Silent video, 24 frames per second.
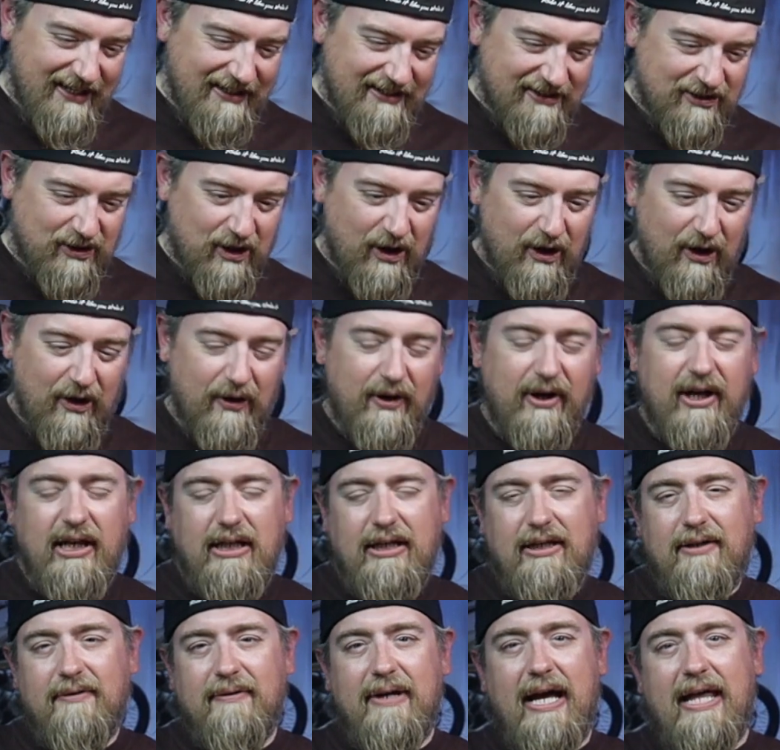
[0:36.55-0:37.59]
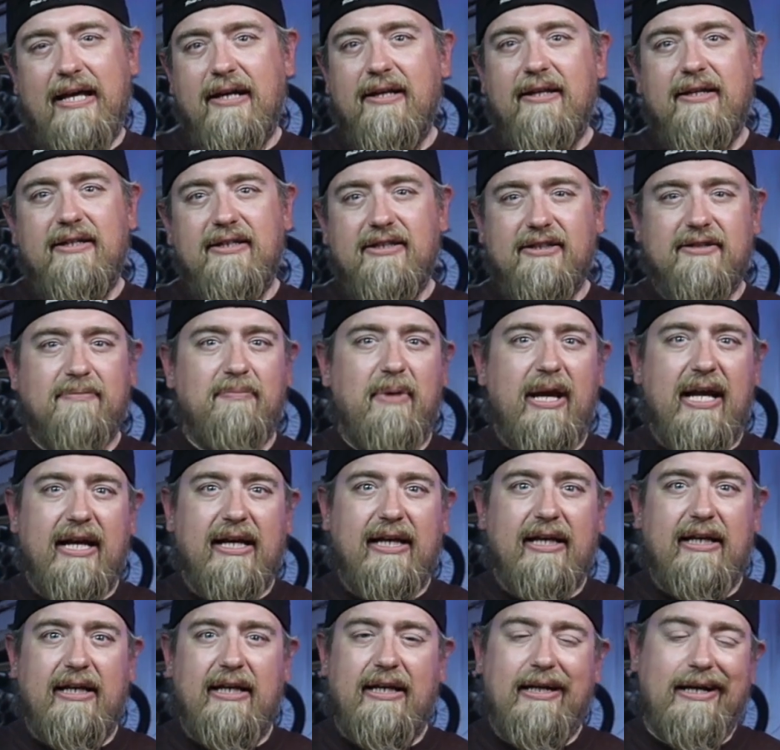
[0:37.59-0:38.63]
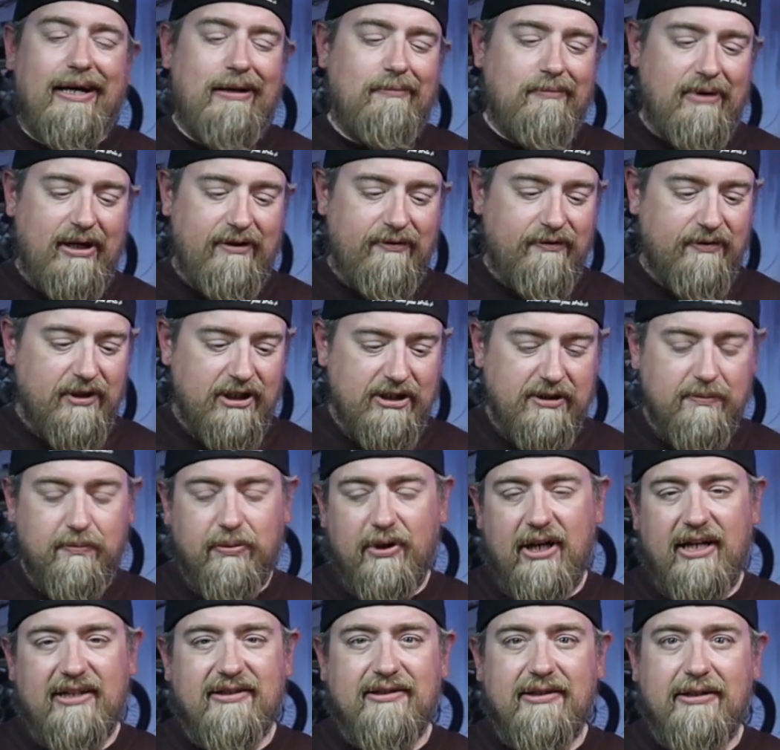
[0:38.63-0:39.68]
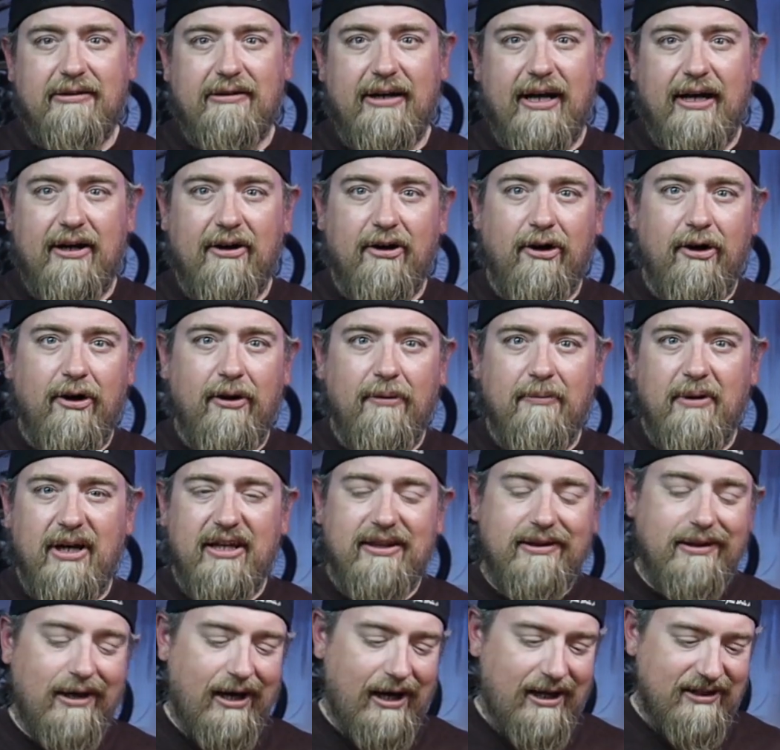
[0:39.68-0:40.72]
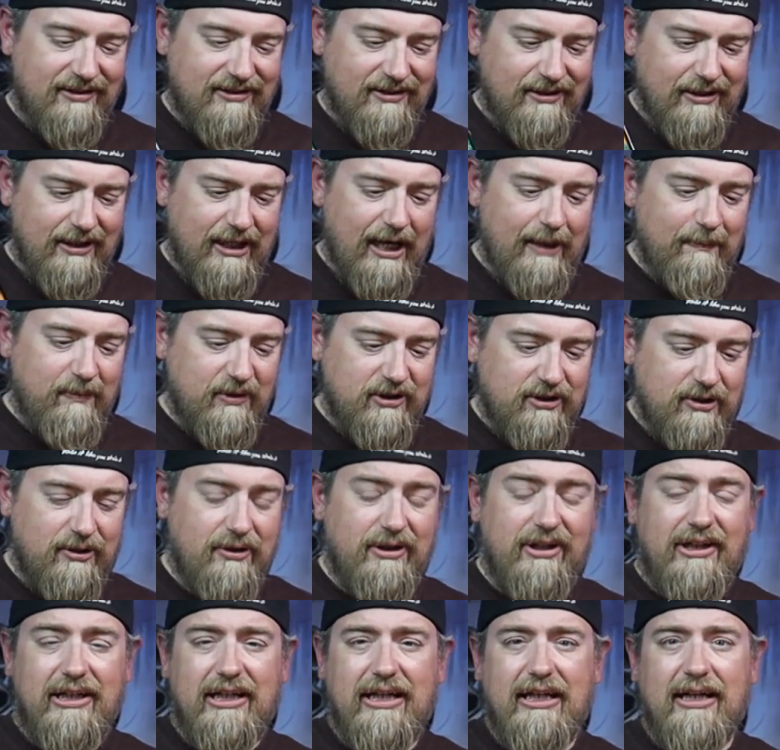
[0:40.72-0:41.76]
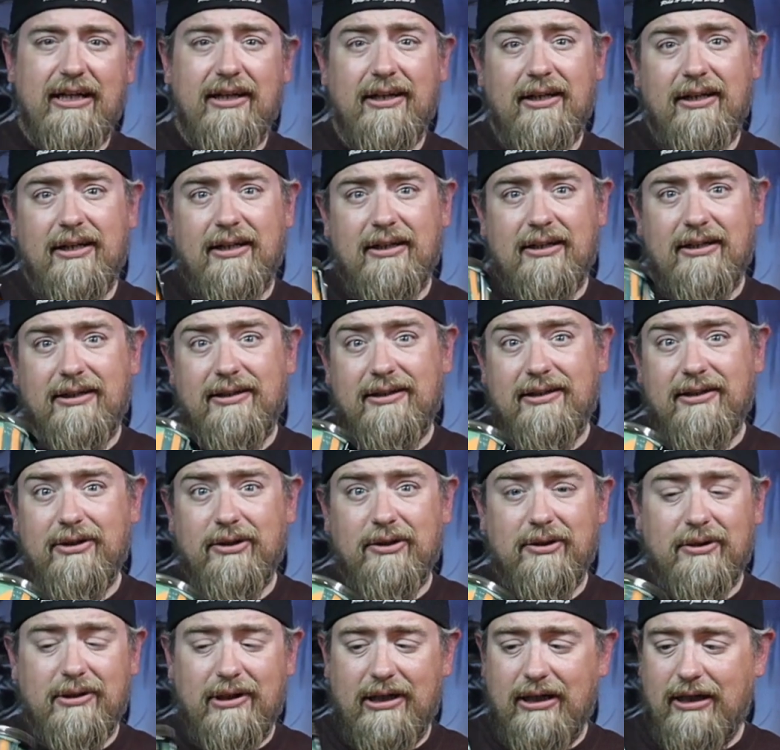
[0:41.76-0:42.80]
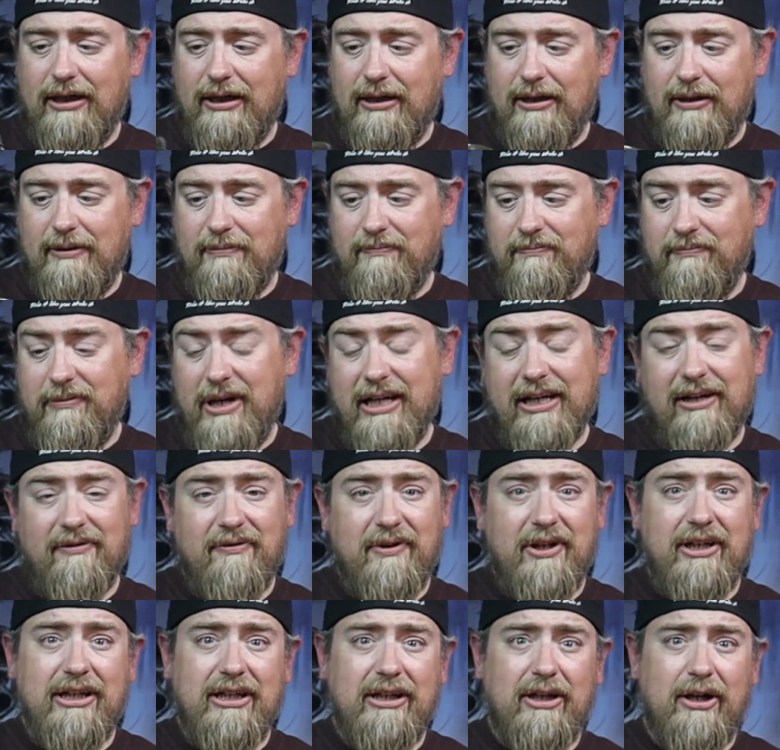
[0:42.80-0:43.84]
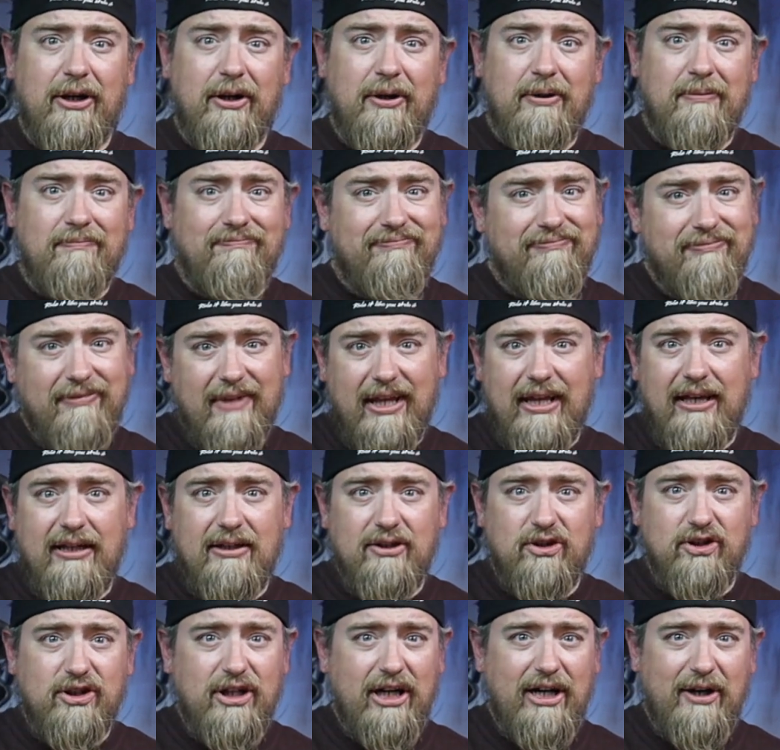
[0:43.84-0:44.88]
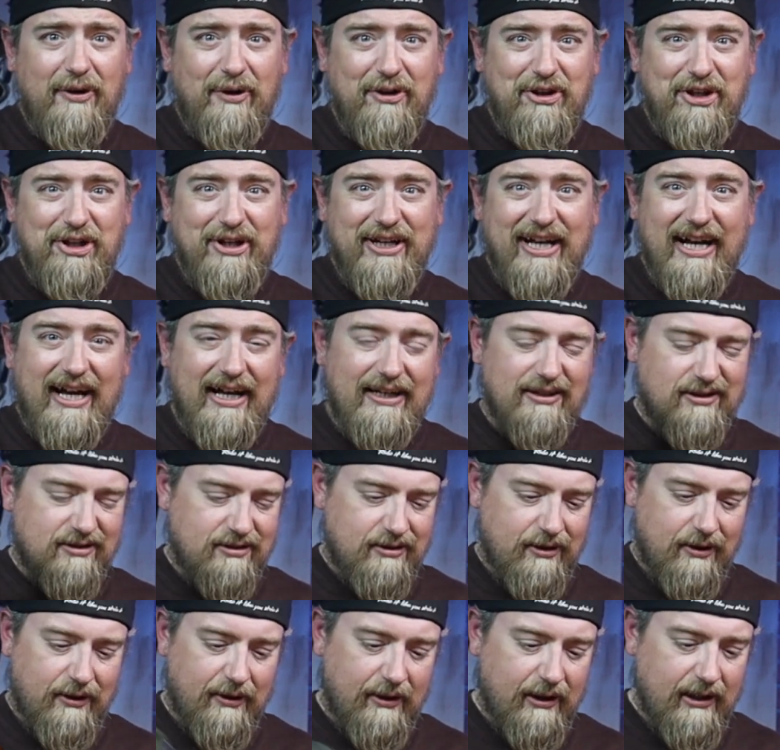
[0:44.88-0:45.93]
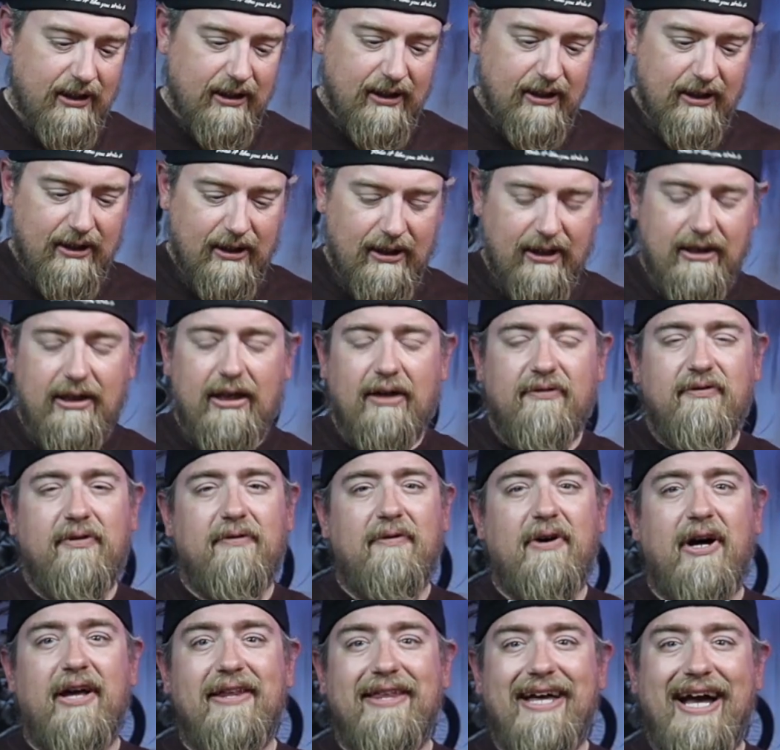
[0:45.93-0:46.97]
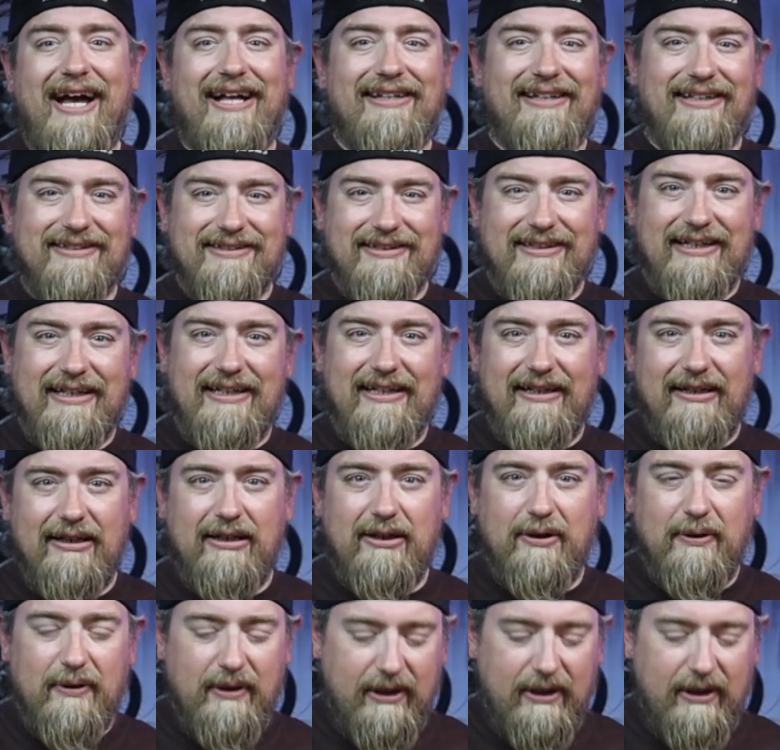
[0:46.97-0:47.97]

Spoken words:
So rather than just making it on my French press here at home, I thought it's a good opportunity to make a video and share it with you guys. So enough of all that. Let's get into